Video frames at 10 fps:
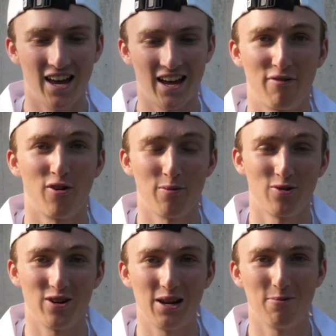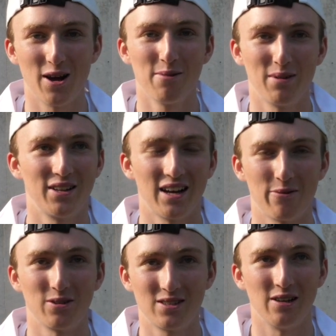I performed really well, but I
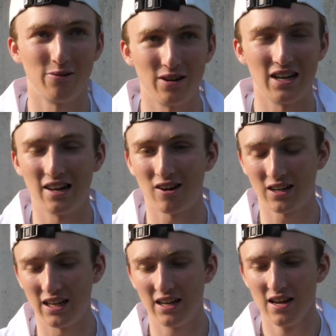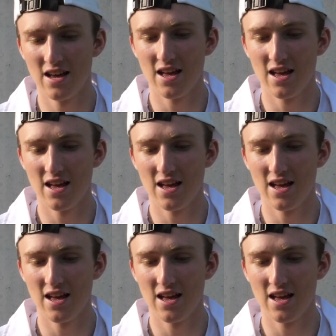was still really lucky.